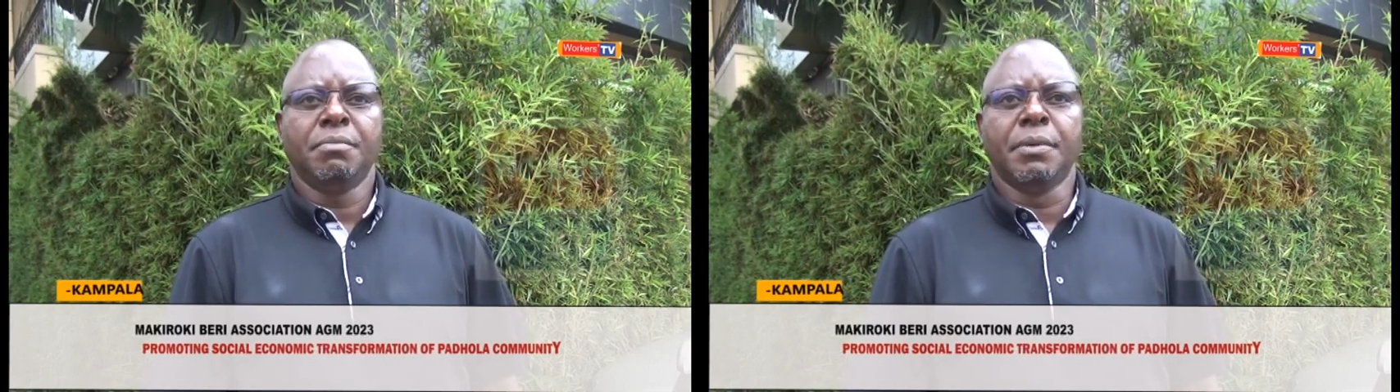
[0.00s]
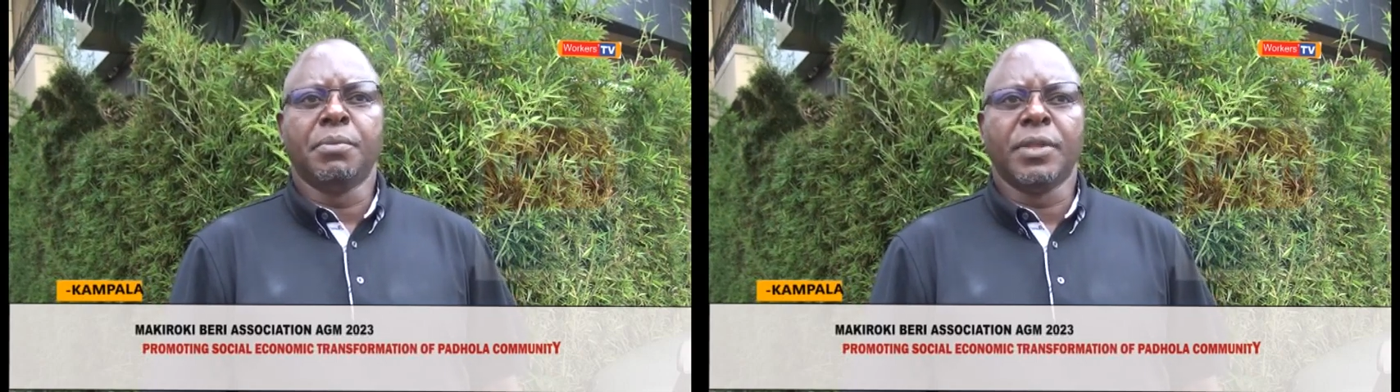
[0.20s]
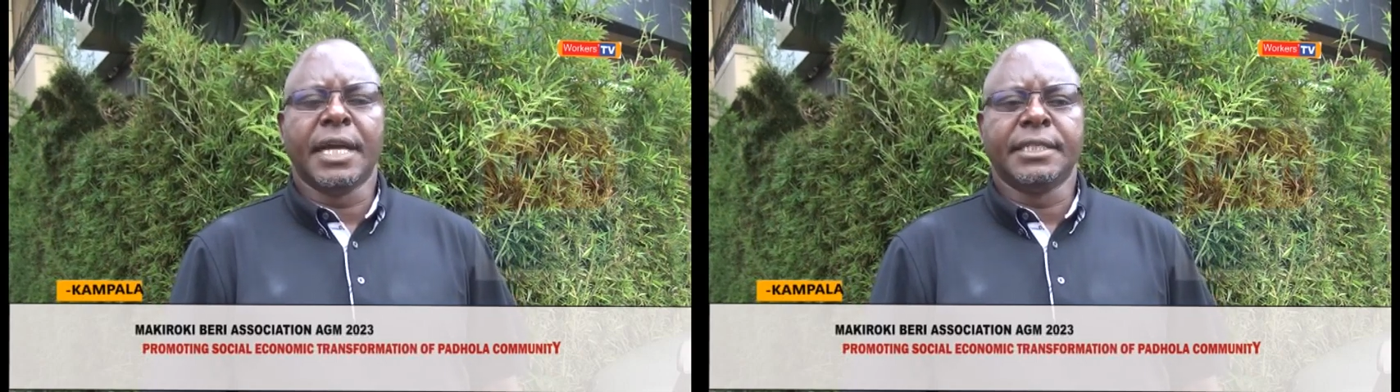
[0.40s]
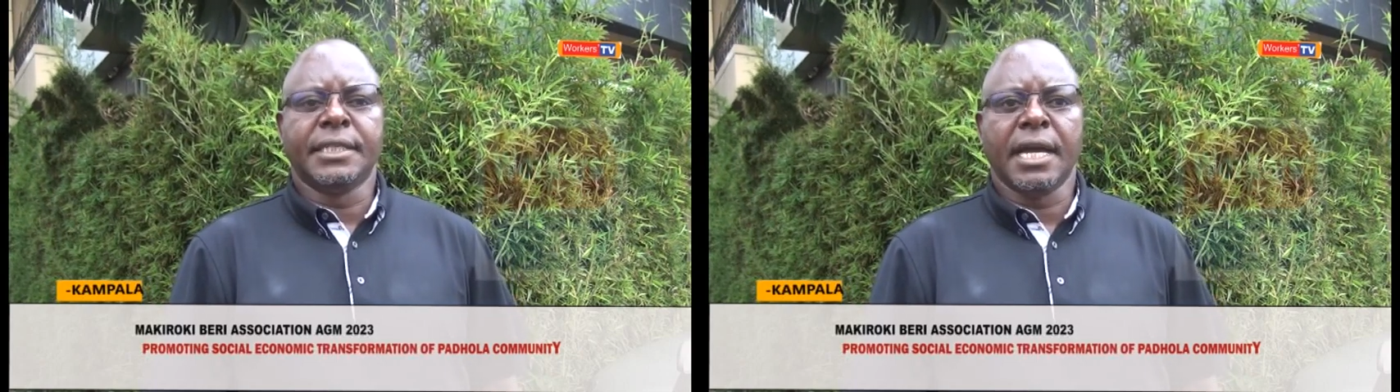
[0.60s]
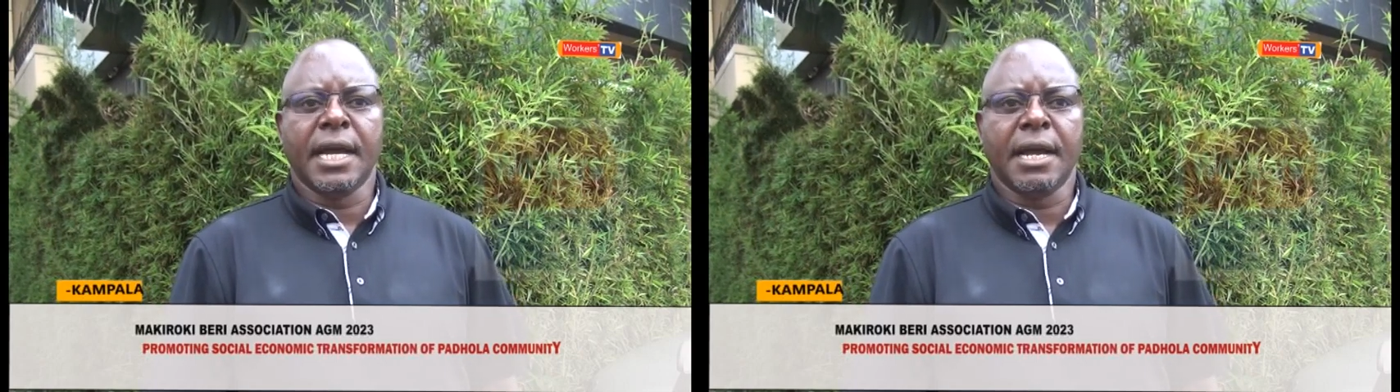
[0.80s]
people
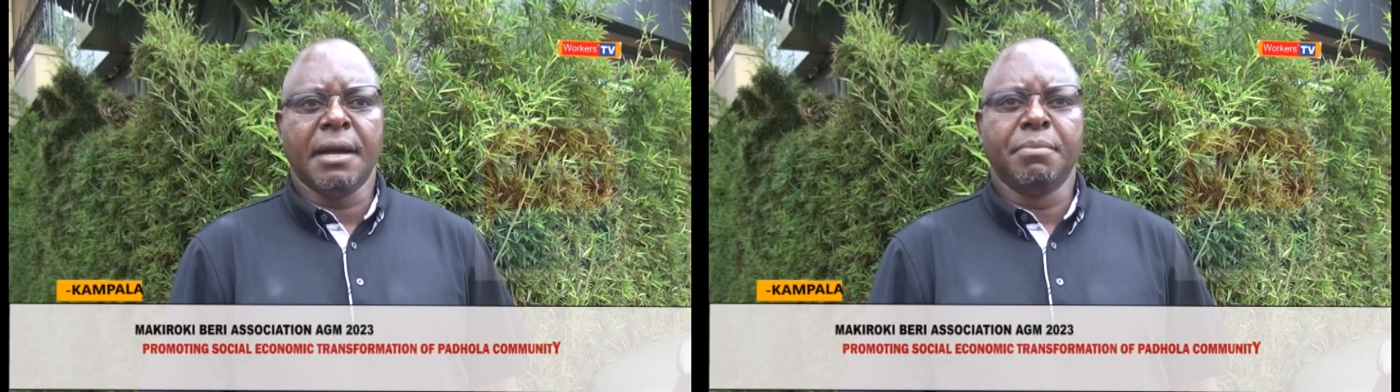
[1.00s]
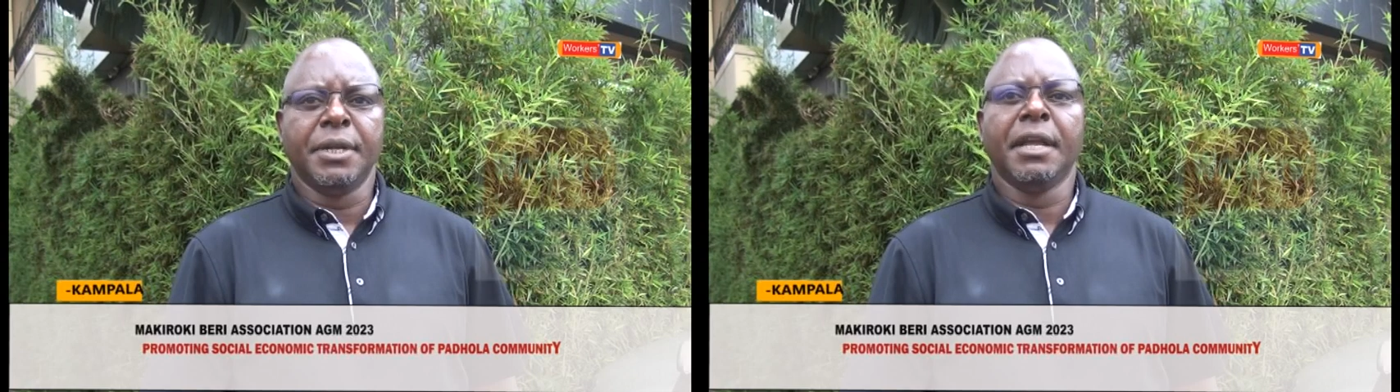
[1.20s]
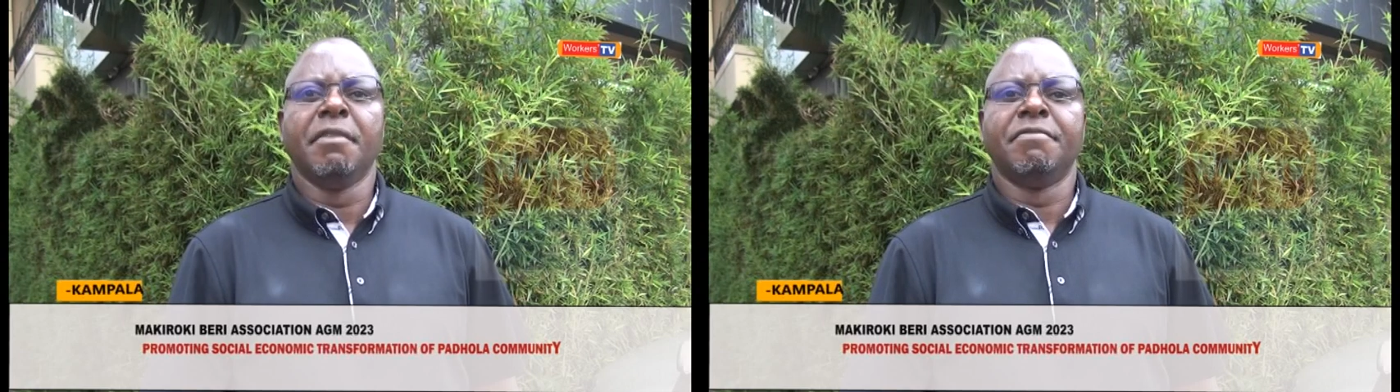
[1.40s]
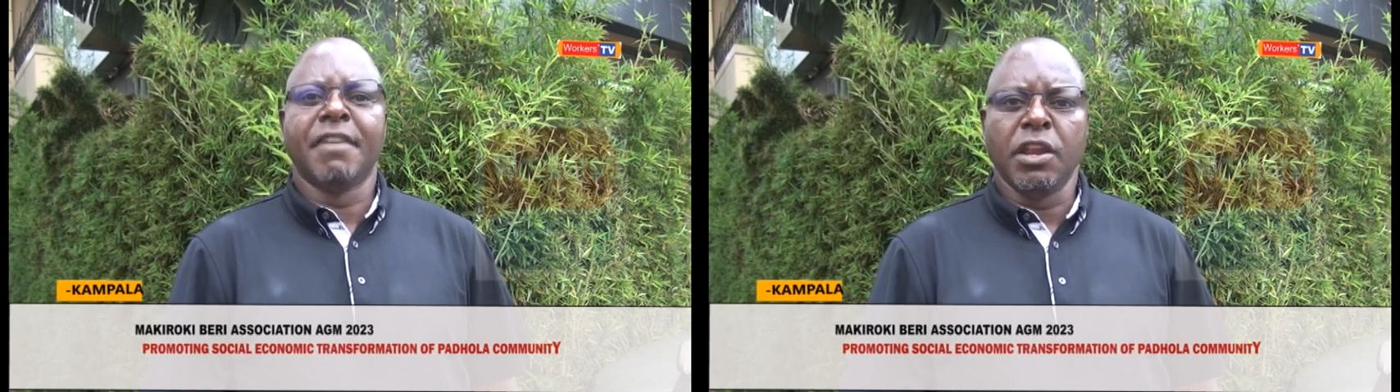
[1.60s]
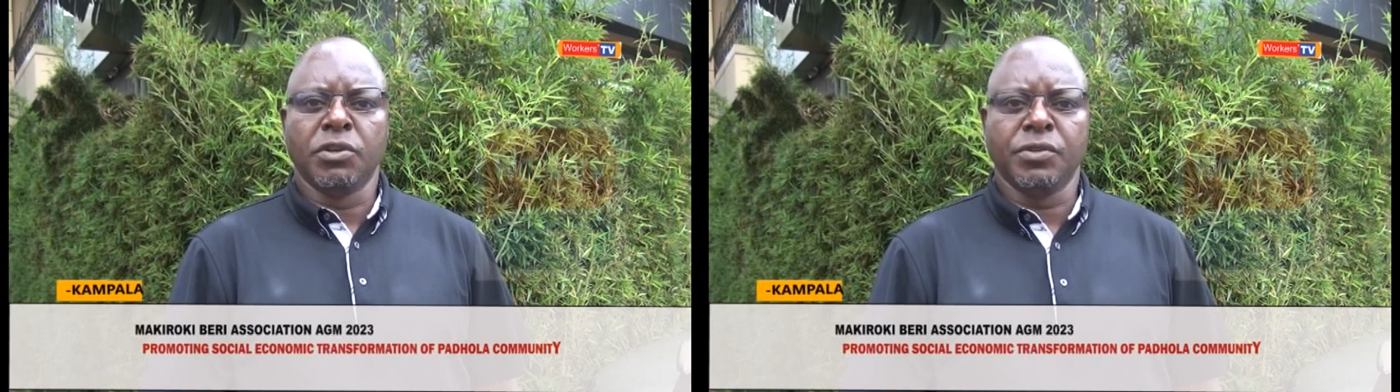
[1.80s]
that are uh, bringing
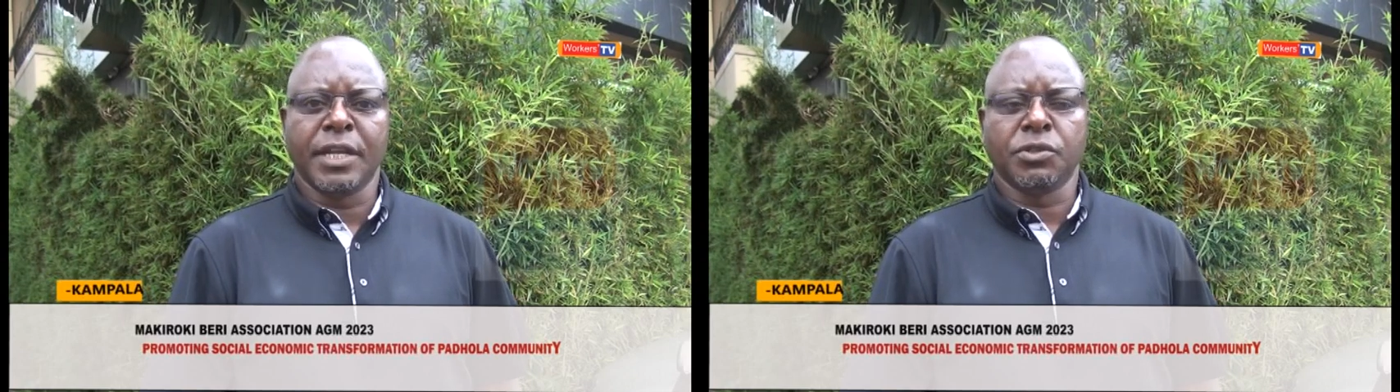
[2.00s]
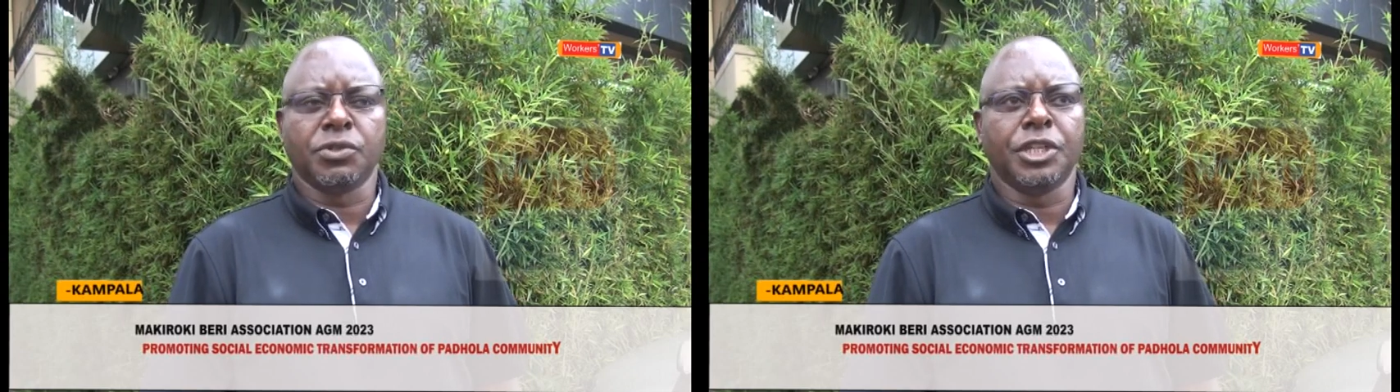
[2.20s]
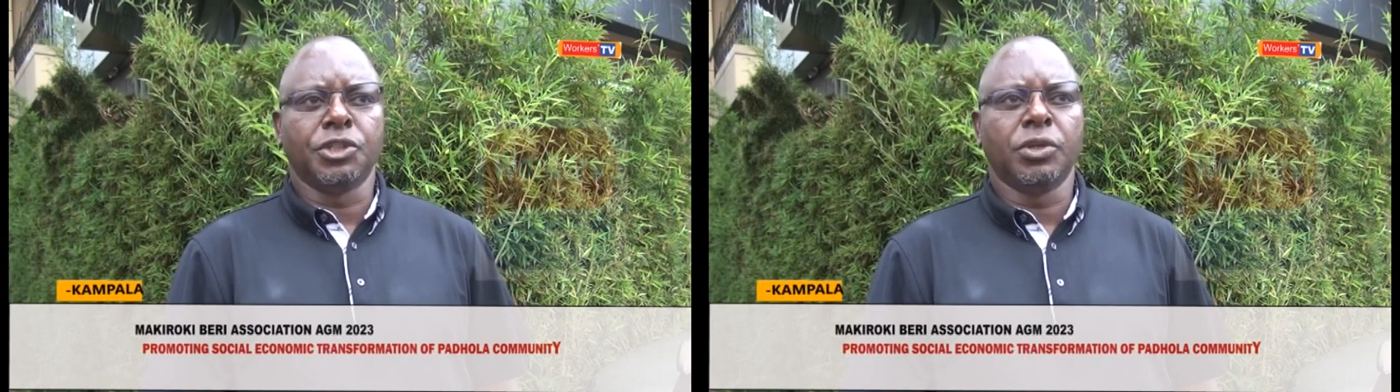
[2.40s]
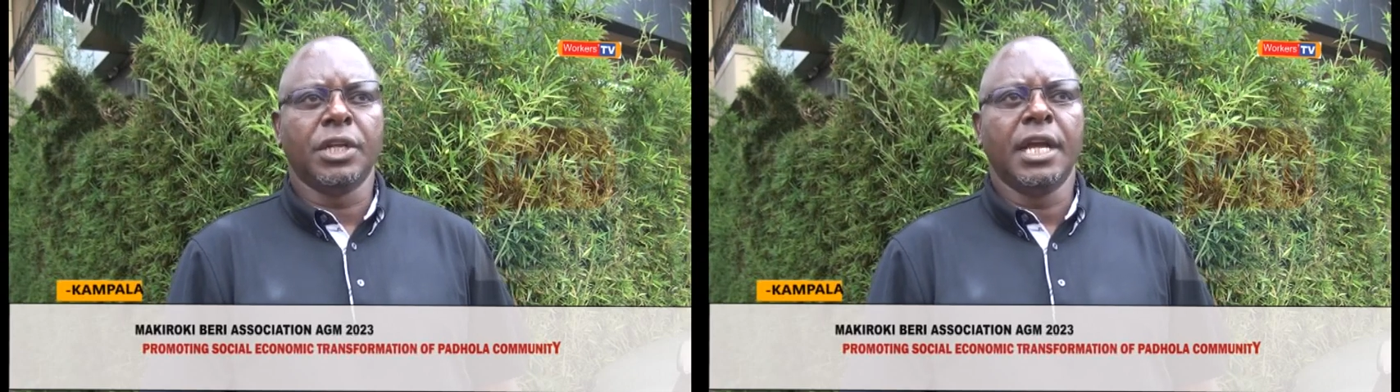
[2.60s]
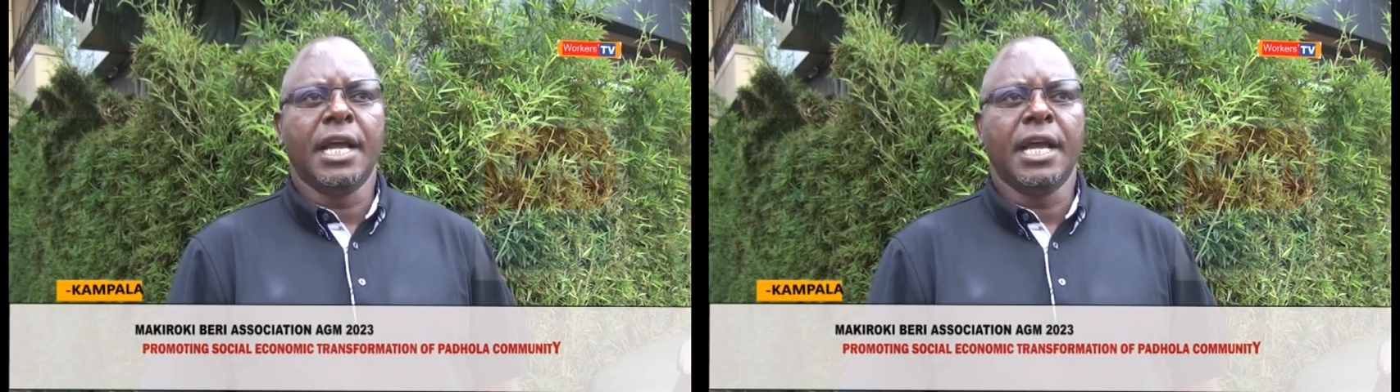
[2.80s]
value to the association,